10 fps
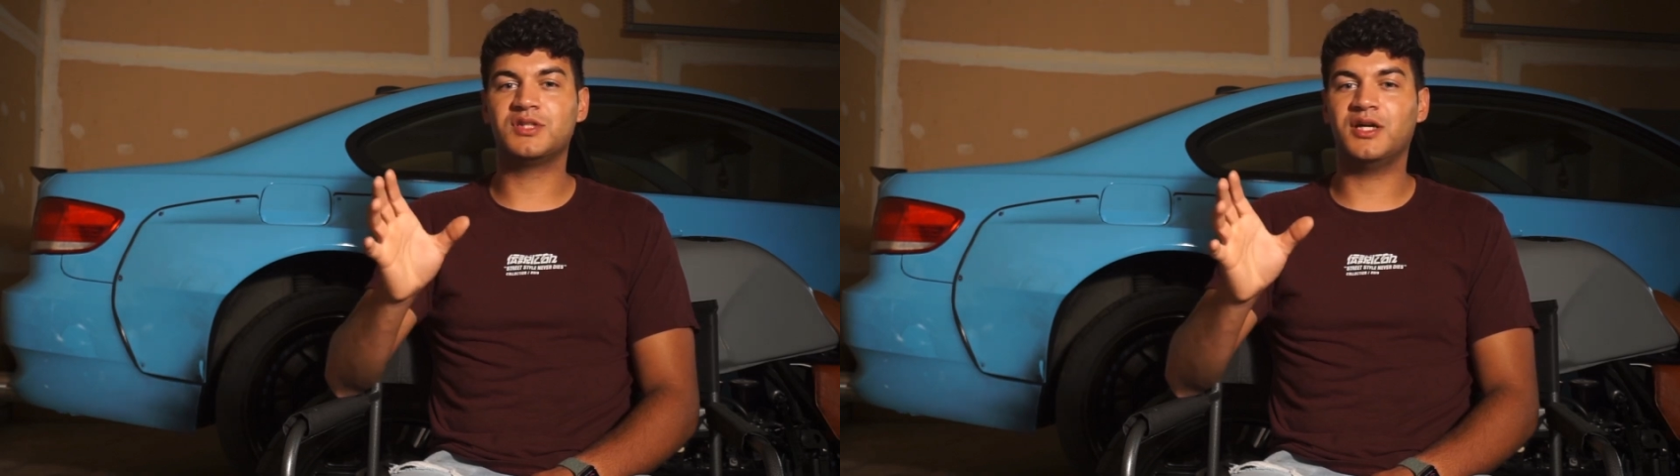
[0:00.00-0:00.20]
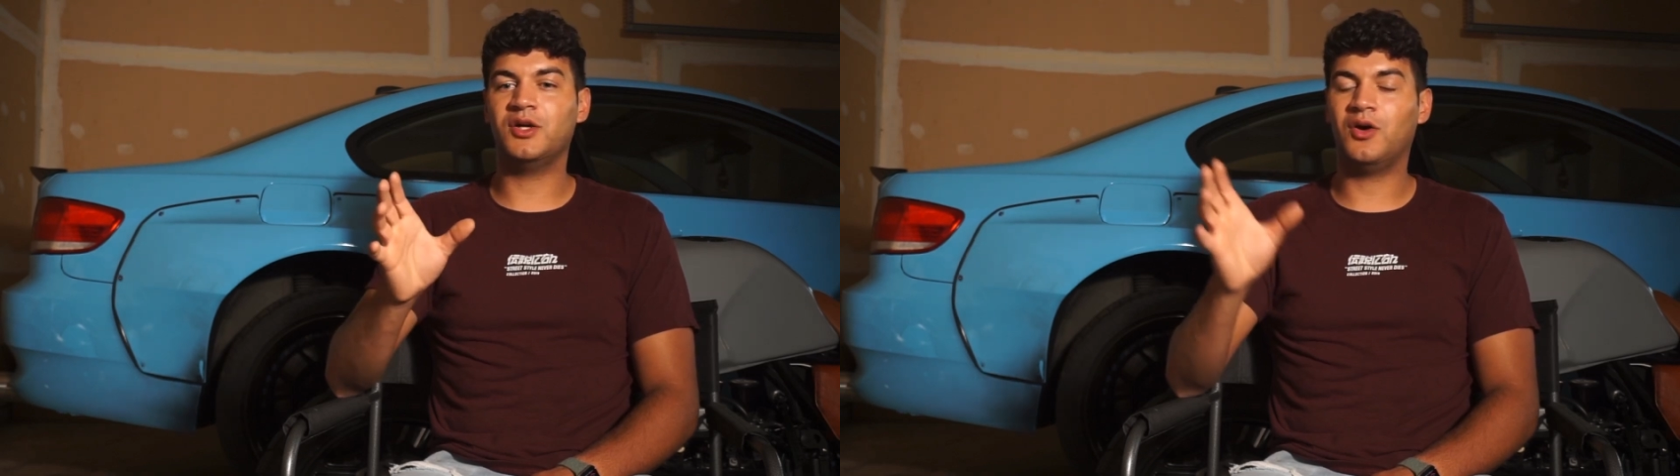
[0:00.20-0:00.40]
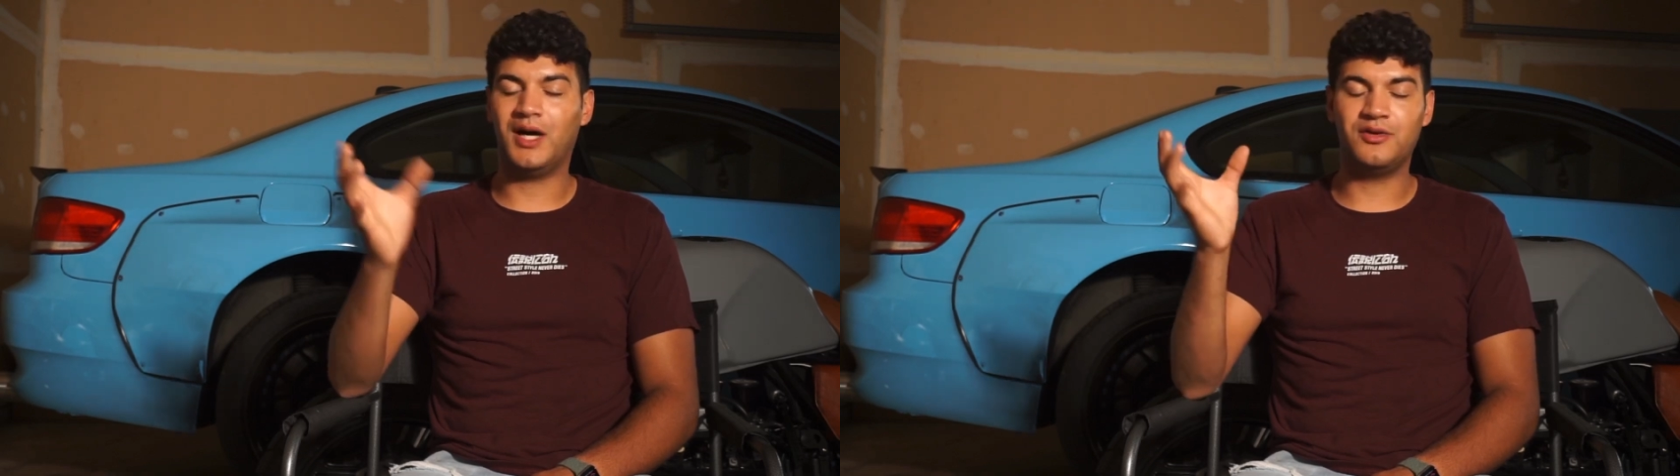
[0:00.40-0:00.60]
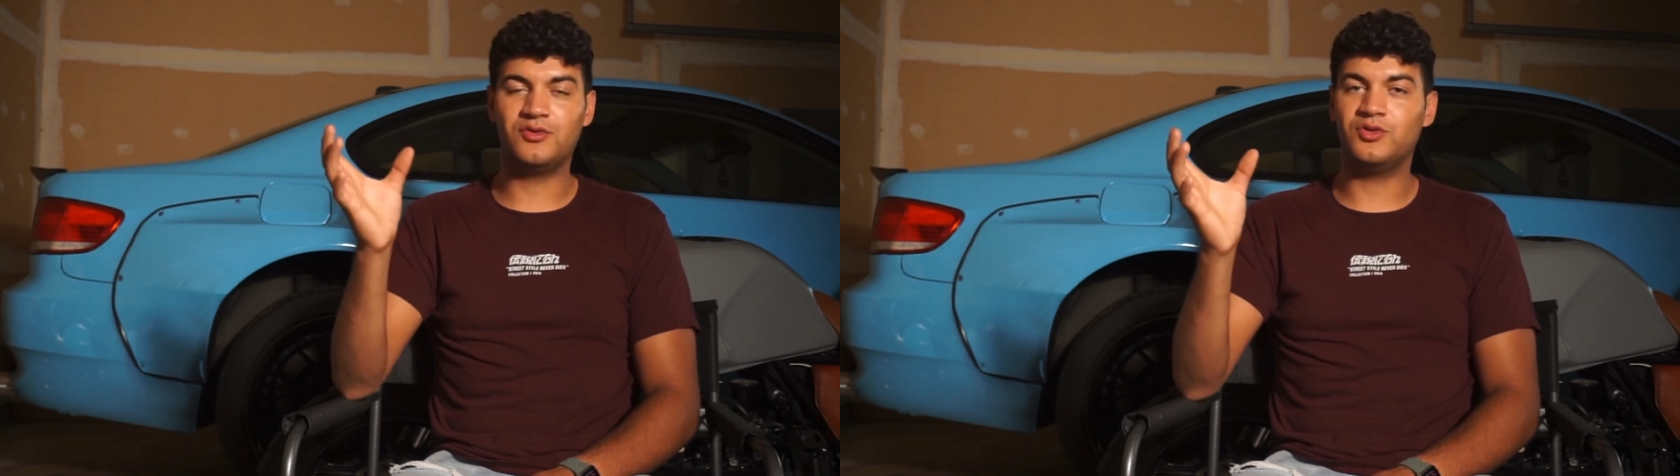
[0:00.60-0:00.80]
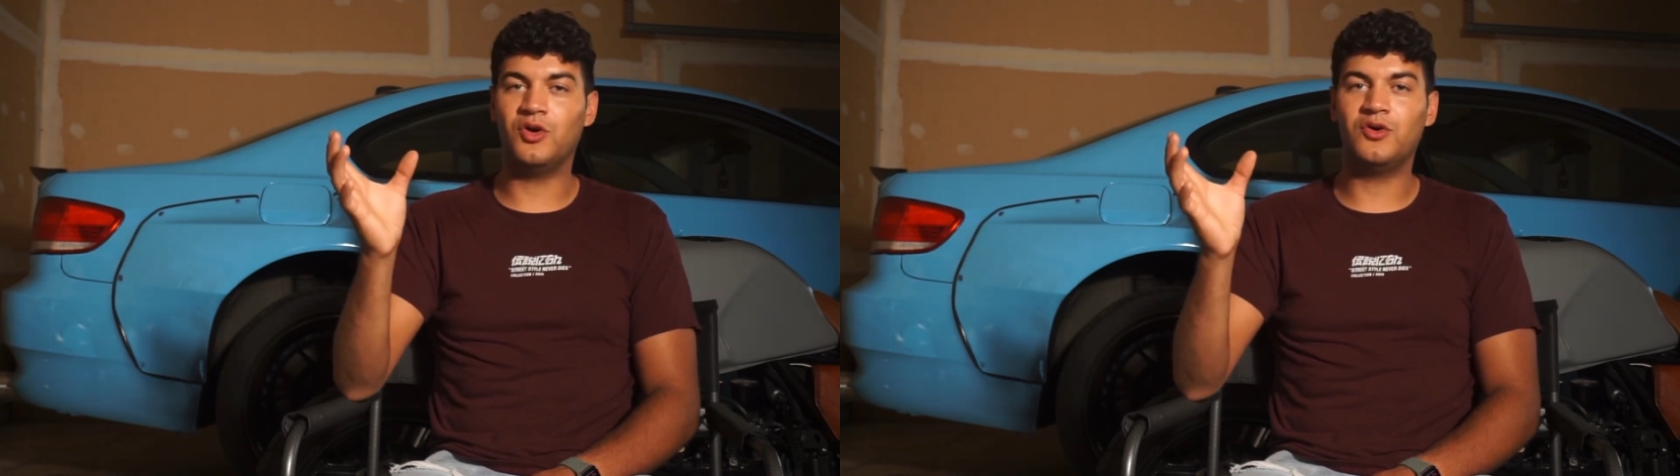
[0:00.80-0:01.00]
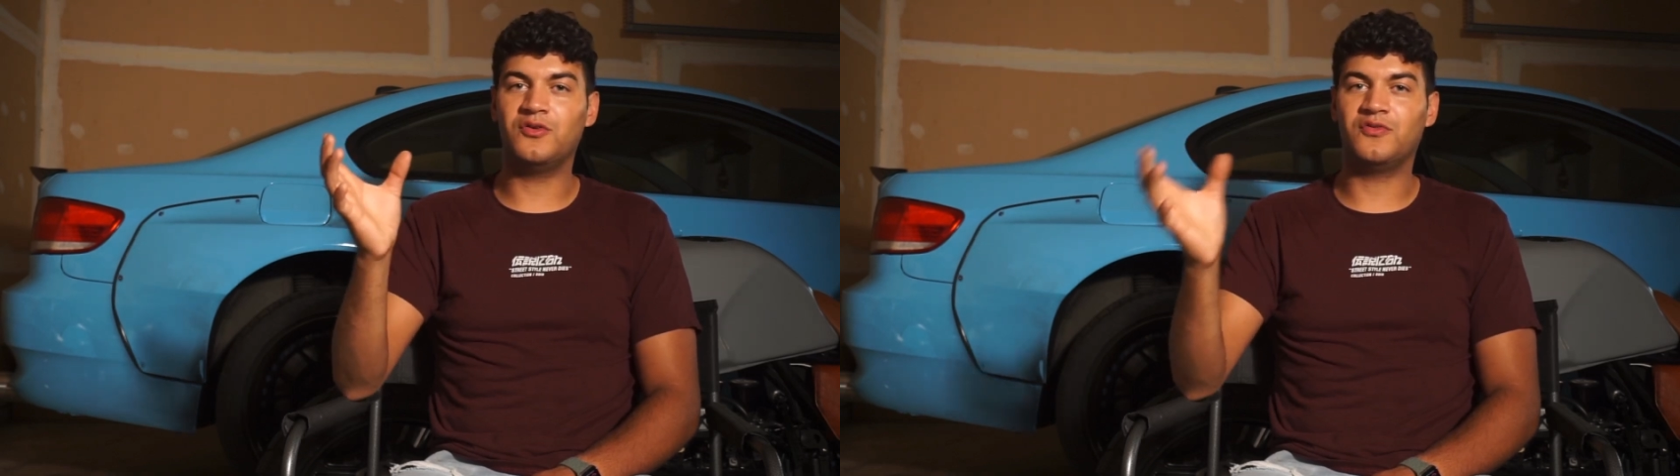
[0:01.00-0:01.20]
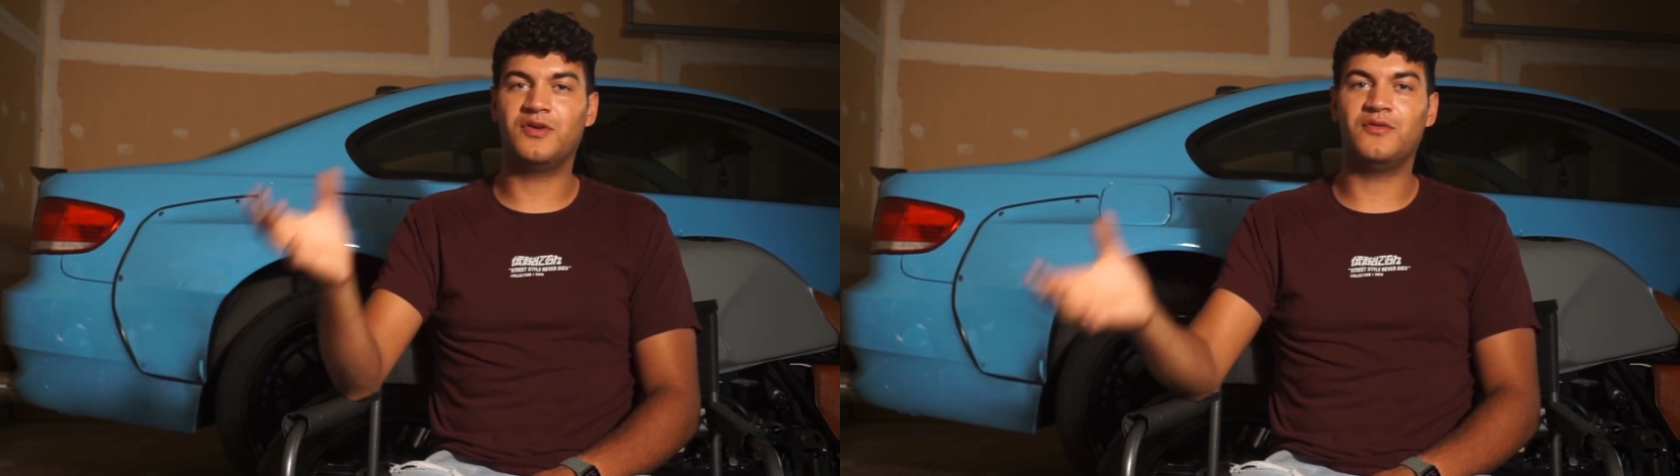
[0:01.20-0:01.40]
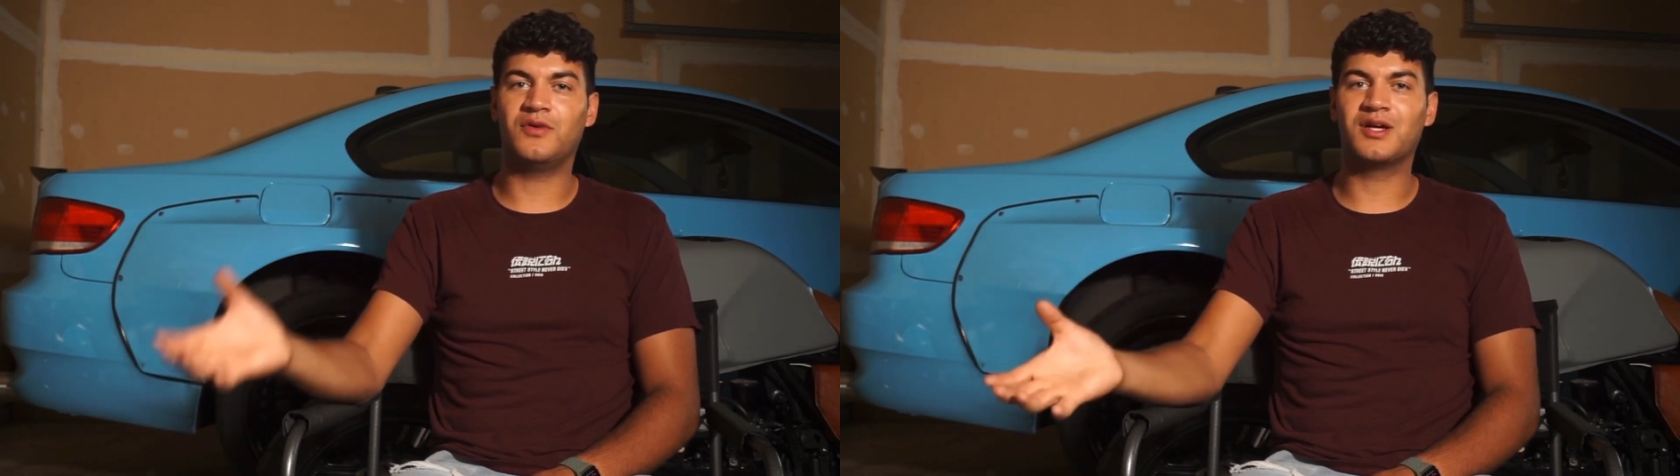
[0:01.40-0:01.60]
I don't know if
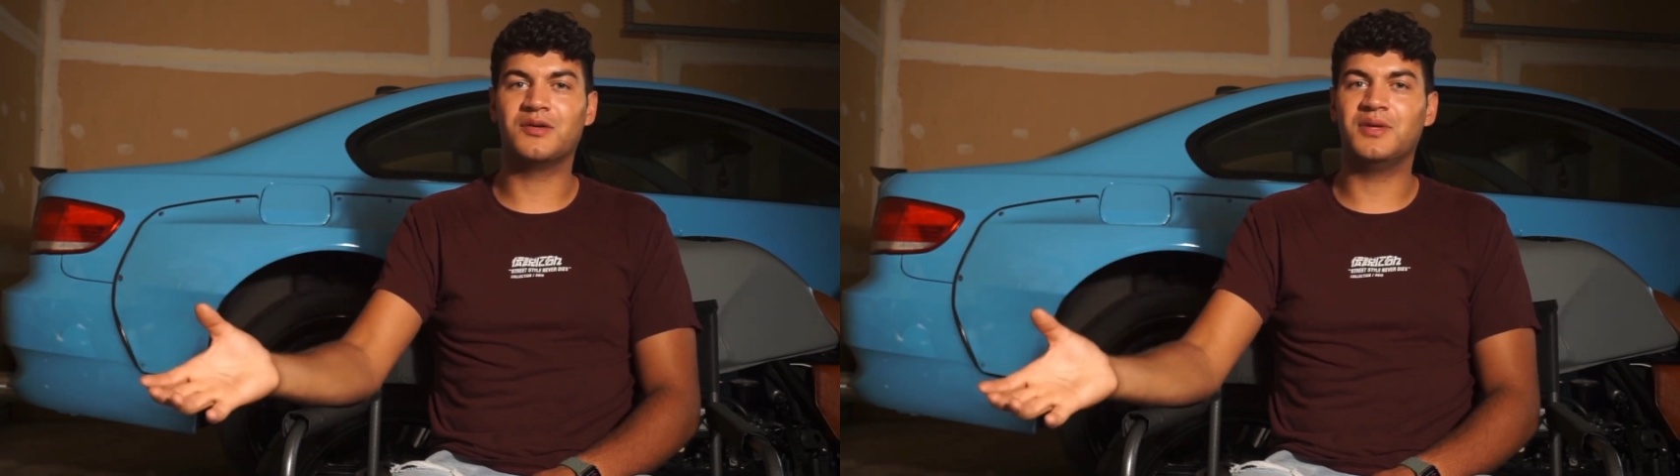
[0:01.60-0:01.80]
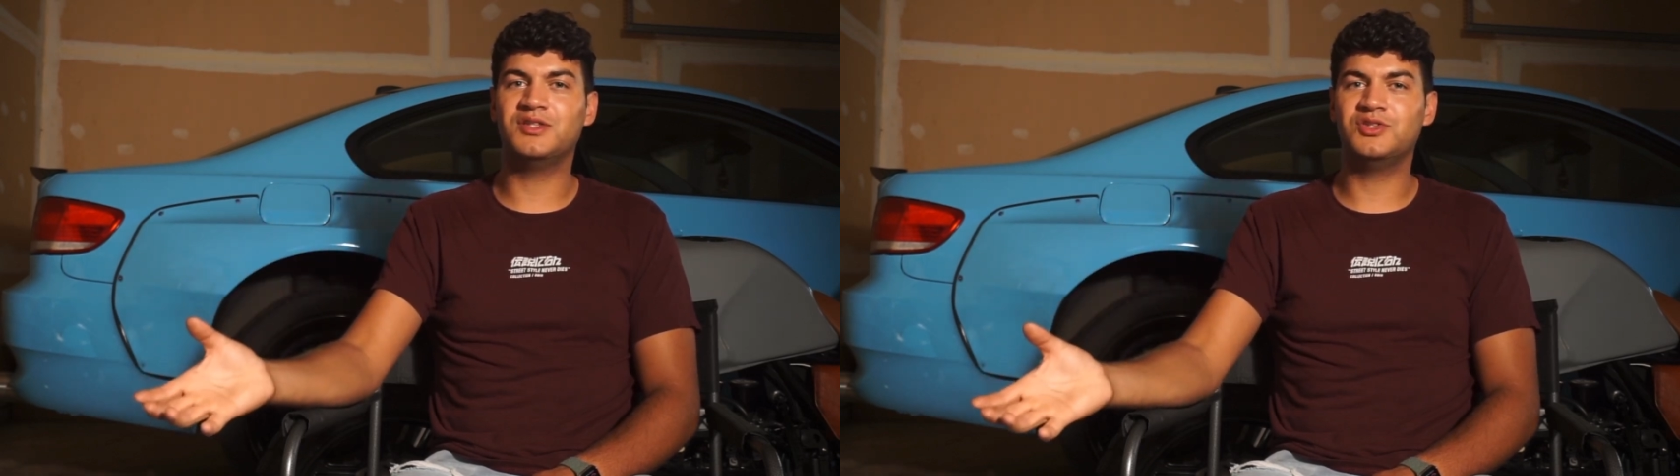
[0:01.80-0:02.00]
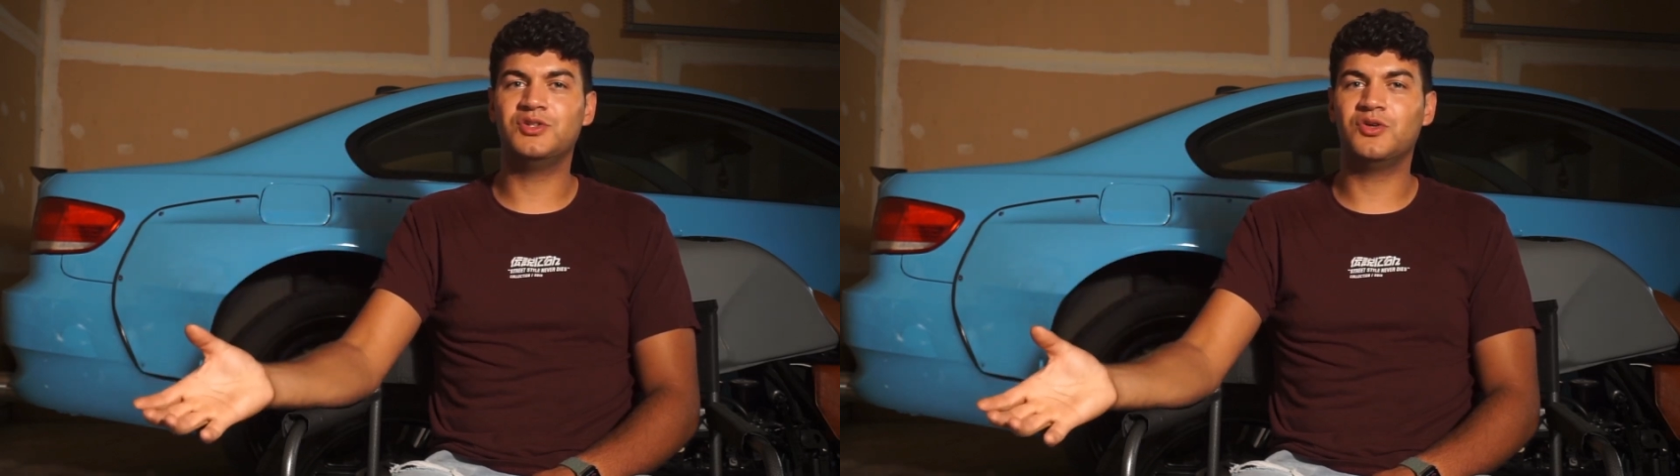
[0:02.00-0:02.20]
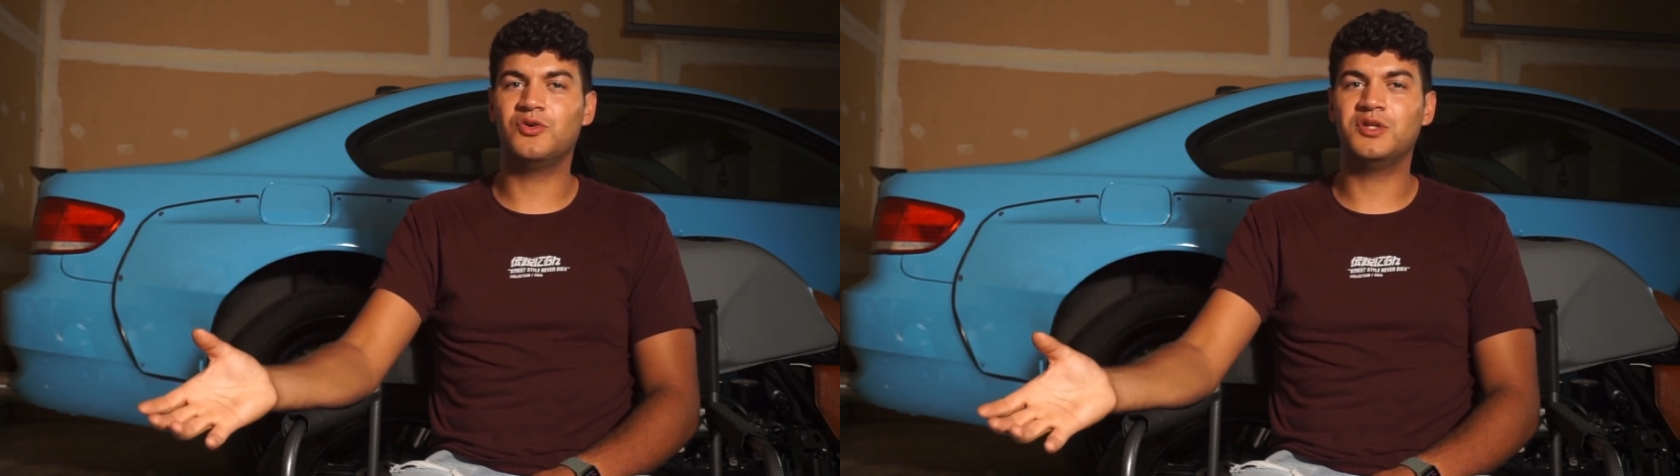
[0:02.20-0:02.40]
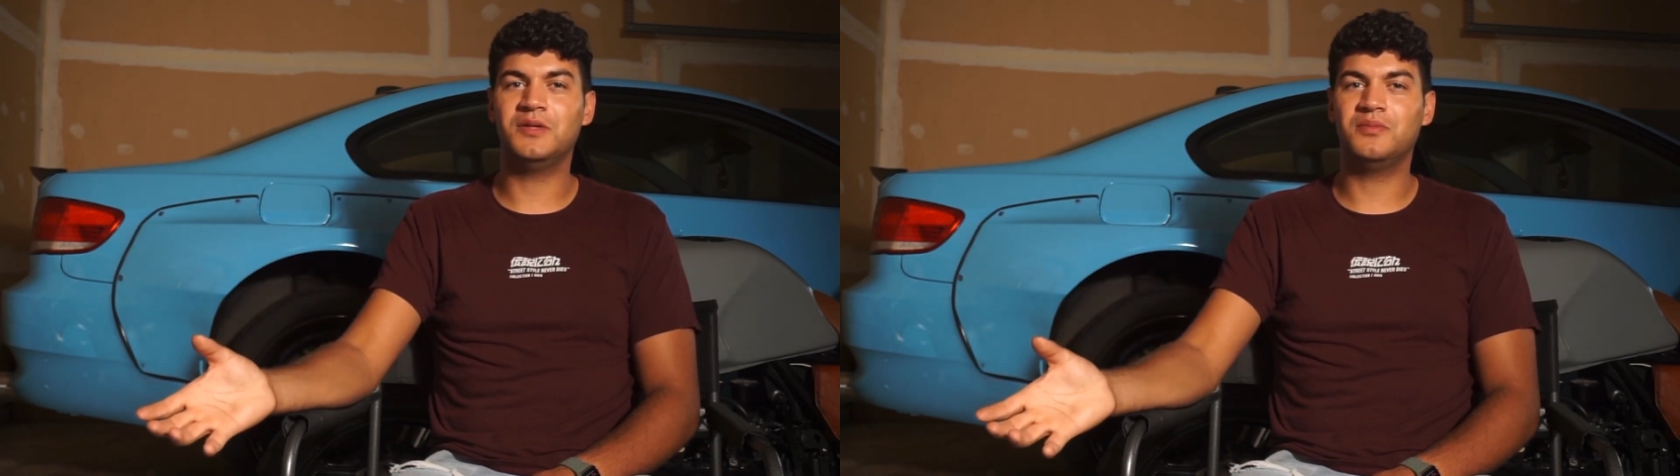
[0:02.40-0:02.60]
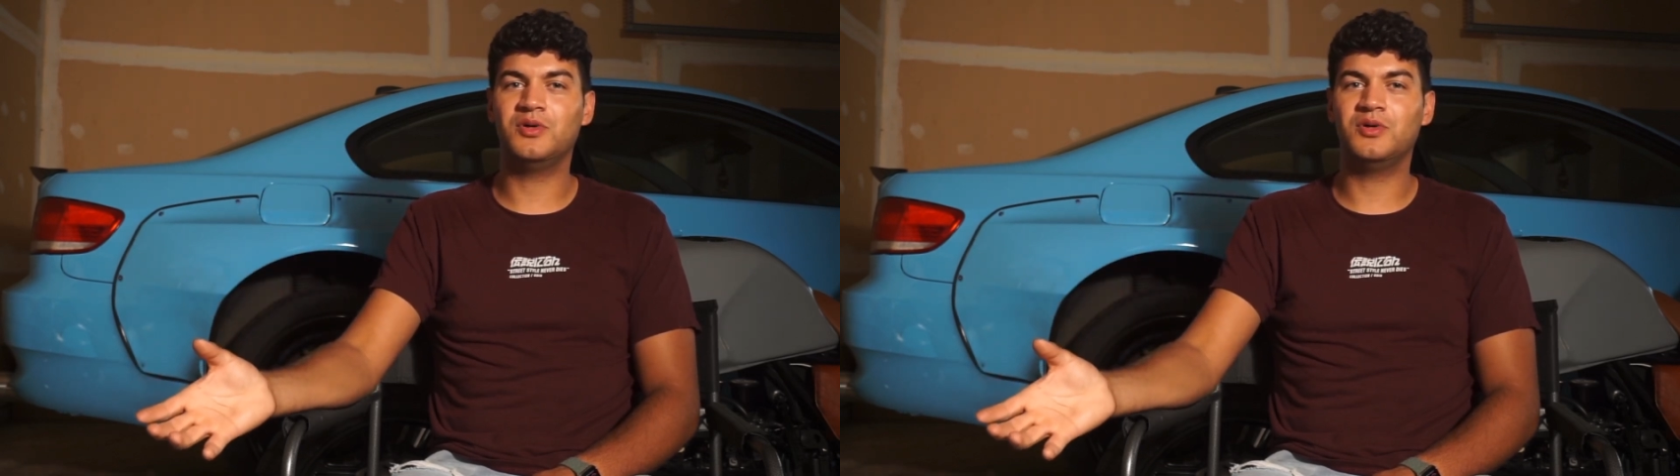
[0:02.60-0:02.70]
it recommends you to only